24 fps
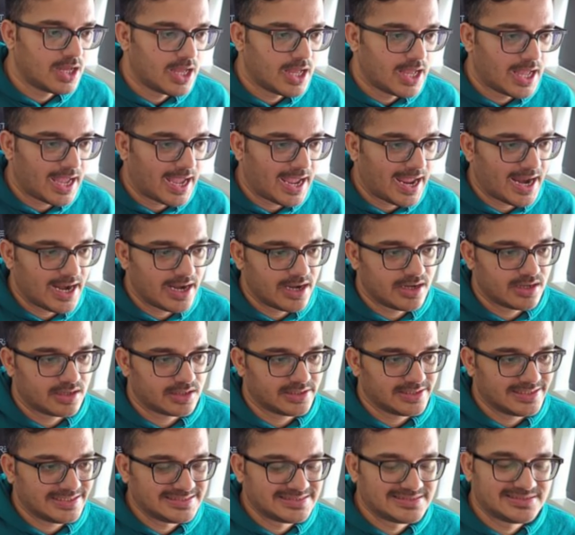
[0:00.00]

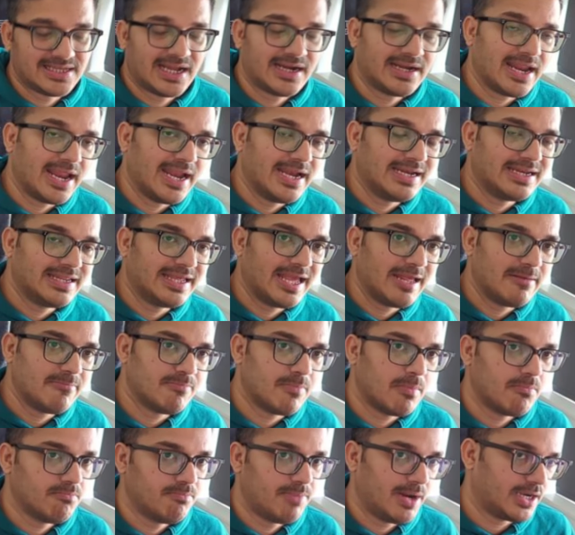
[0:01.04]
And is that
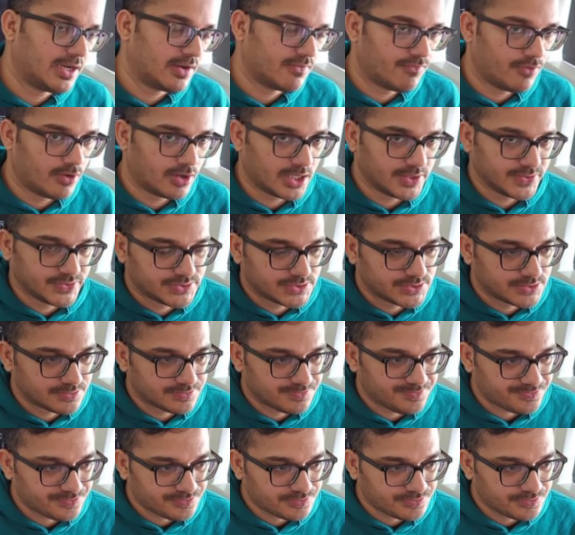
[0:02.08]
endgame better for us?